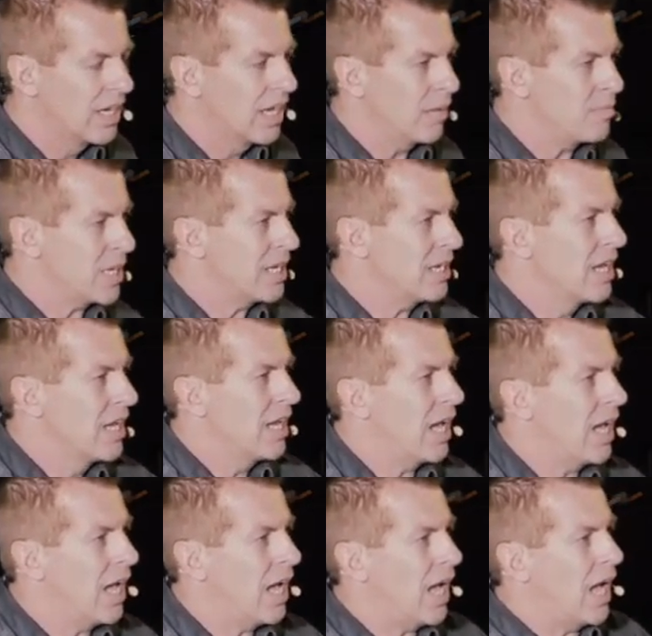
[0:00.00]
I mean,
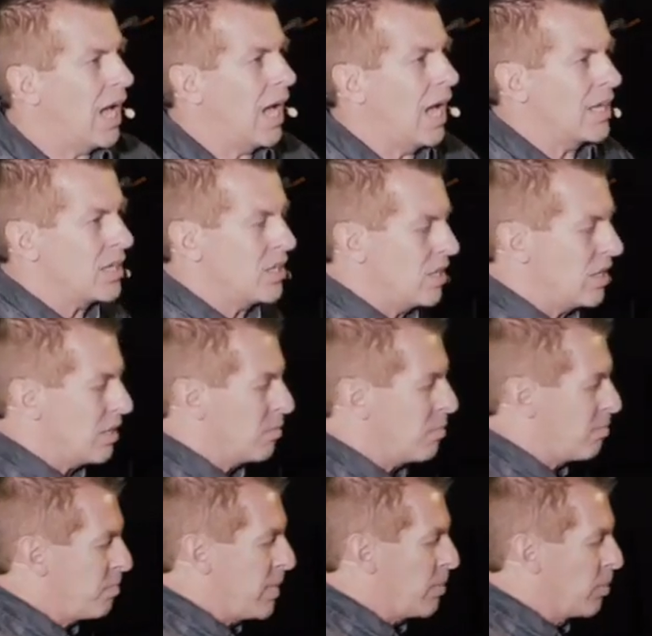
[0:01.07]
uh, uh,
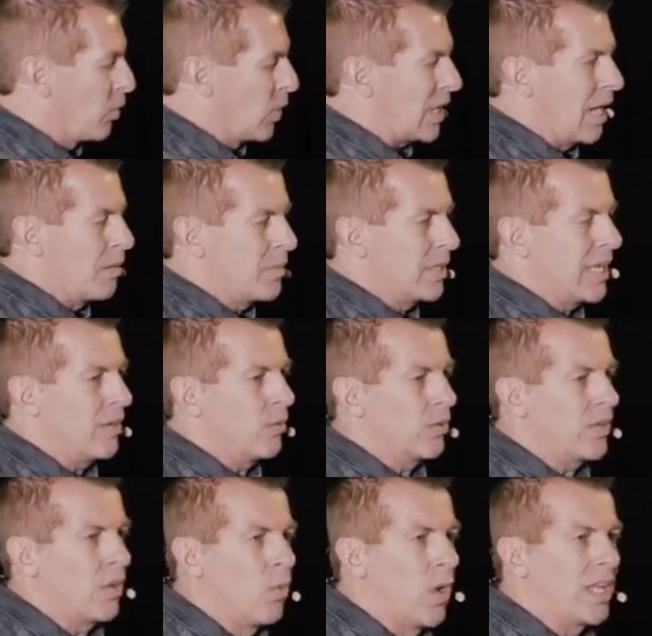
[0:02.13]
people will come and they,
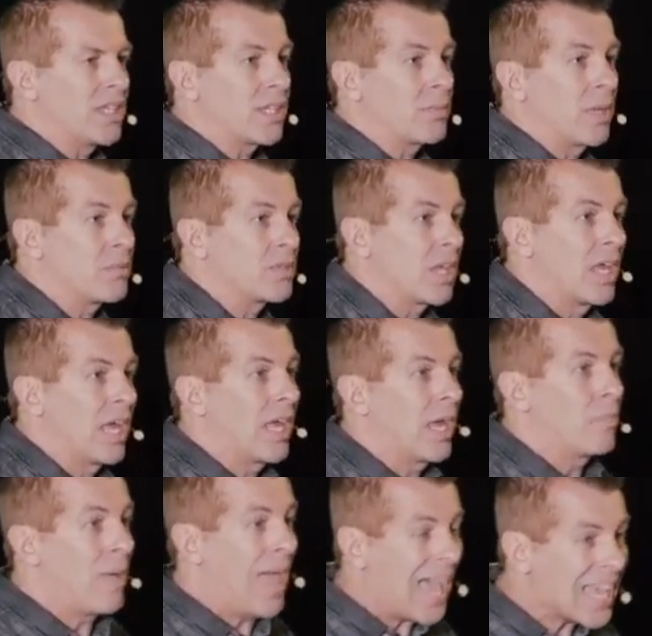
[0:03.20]
they'll want sometimes
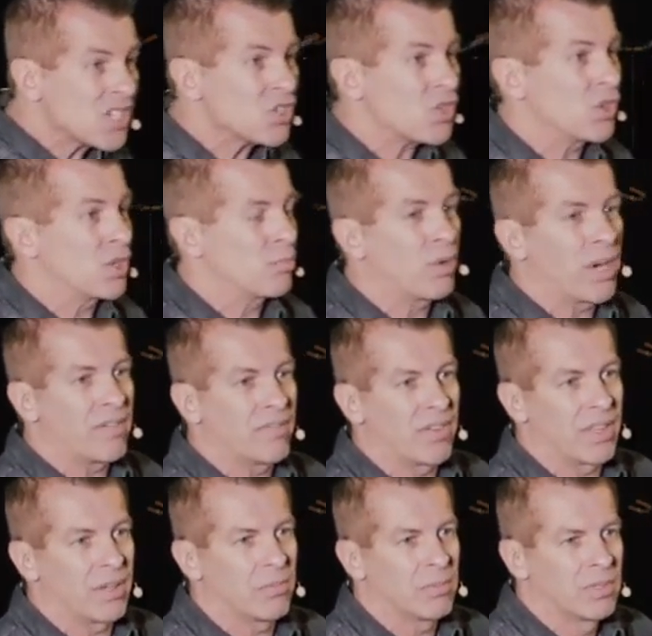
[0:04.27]
a pastor to pray for
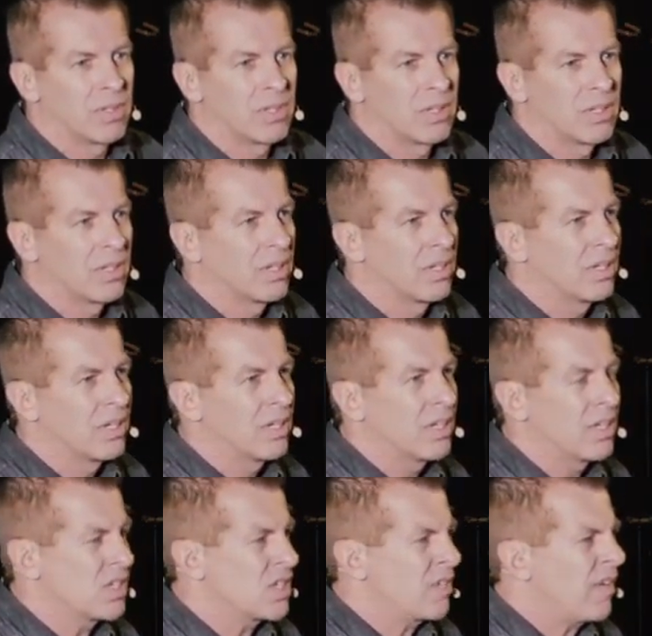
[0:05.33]
them
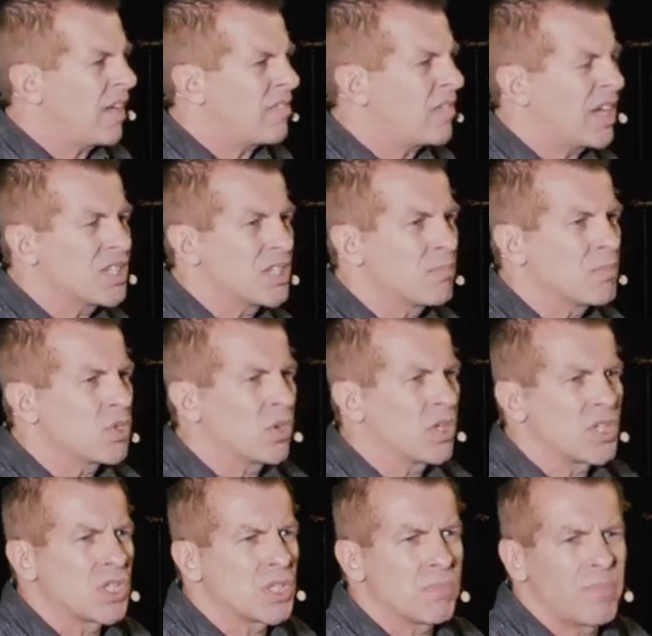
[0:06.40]
as if I've got some sort
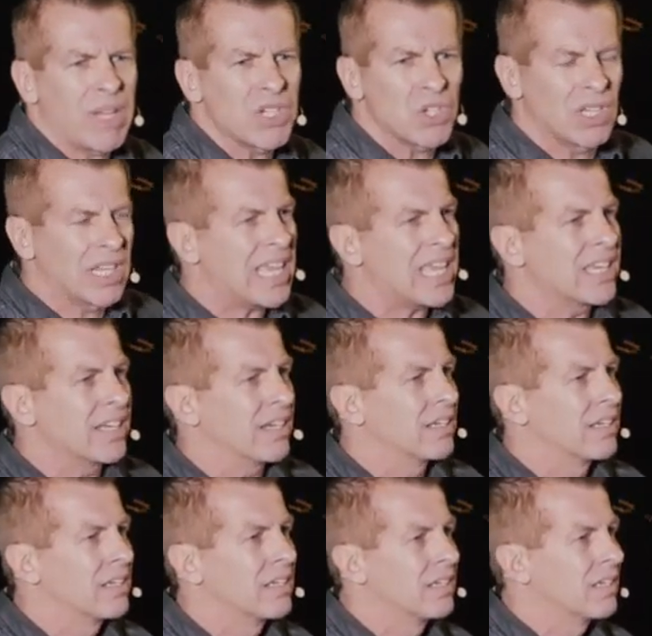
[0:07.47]
of special in.
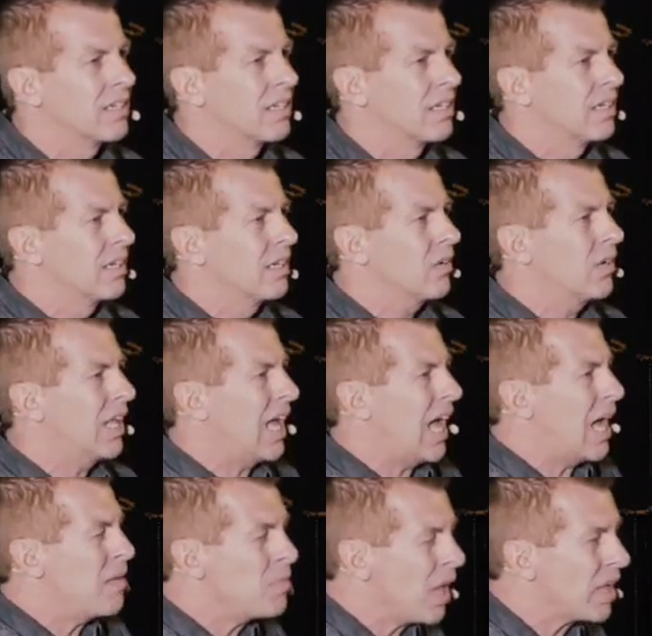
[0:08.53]
Well,
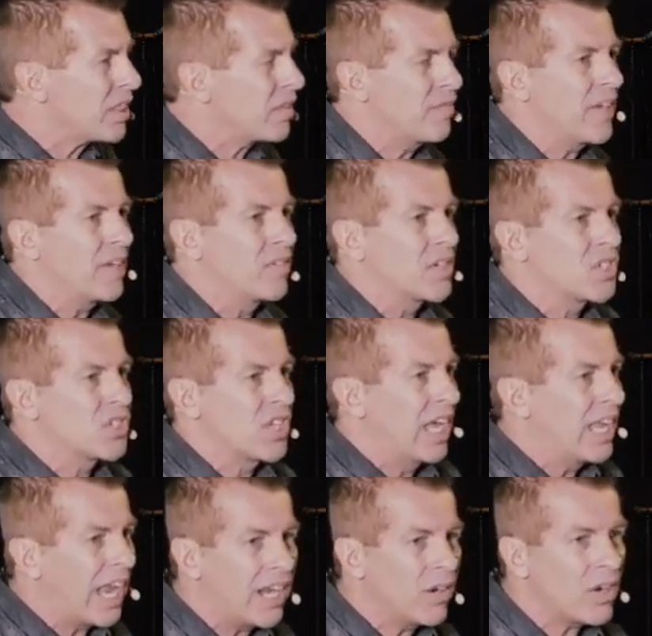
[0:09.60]
I'm not the favorite
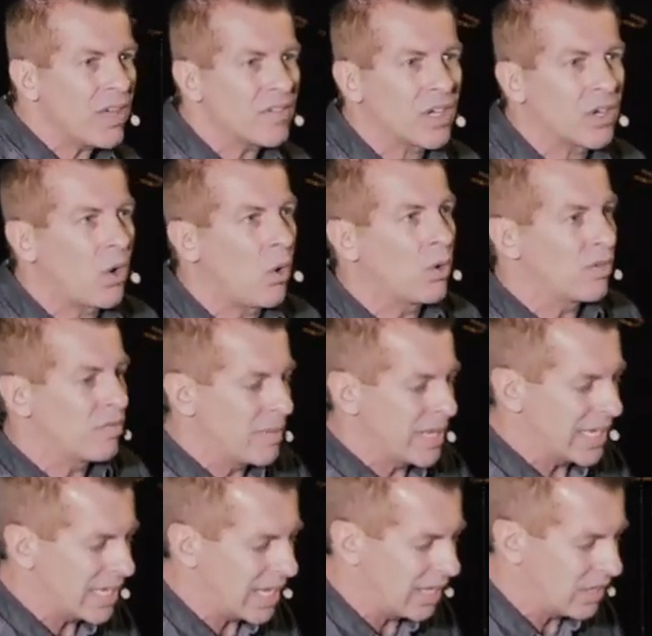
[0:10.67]
son. I don't have a coat of
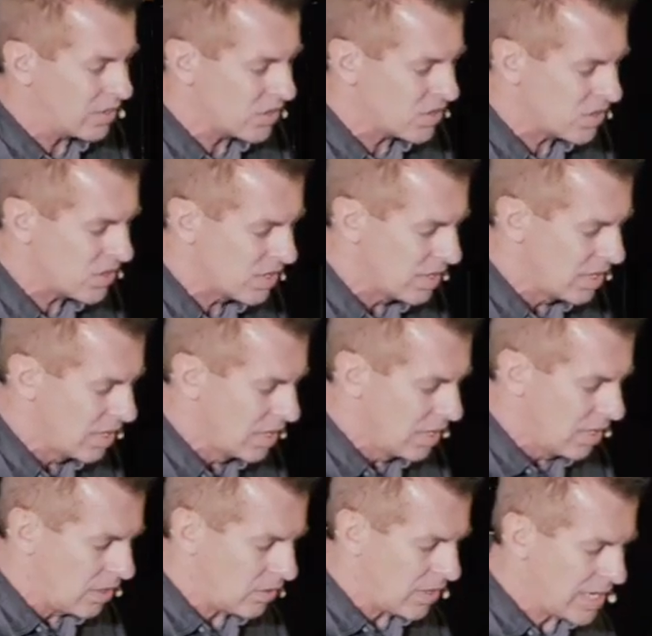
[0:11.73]
many colors,
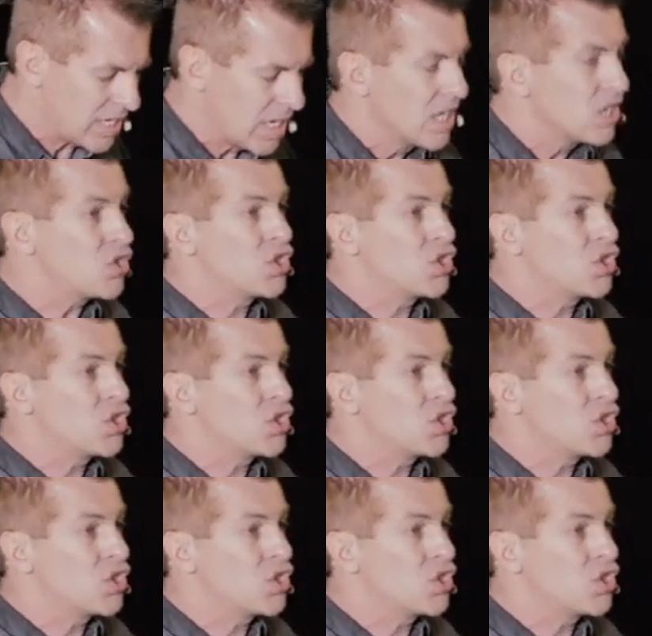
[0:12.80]
right?